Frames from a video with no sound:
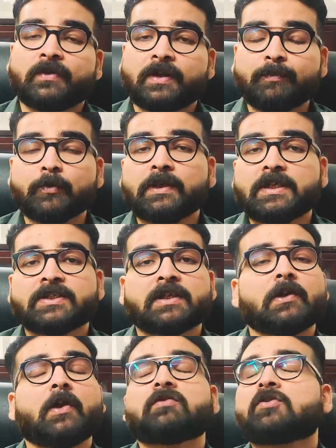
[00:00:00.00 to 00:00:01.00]

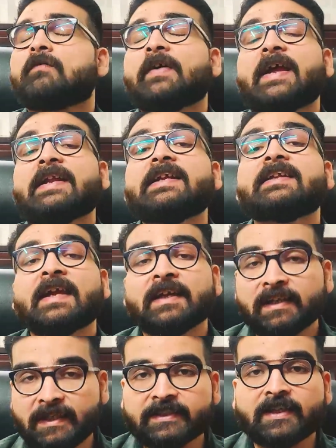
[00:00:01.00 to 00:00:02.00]
reputation, loss of anything
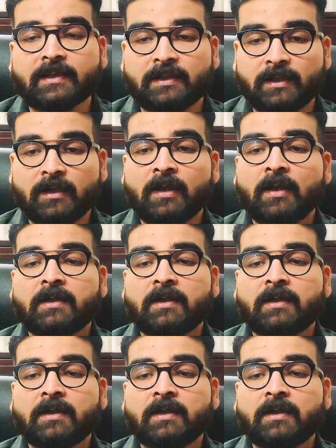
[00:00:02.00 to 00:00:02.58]
literally.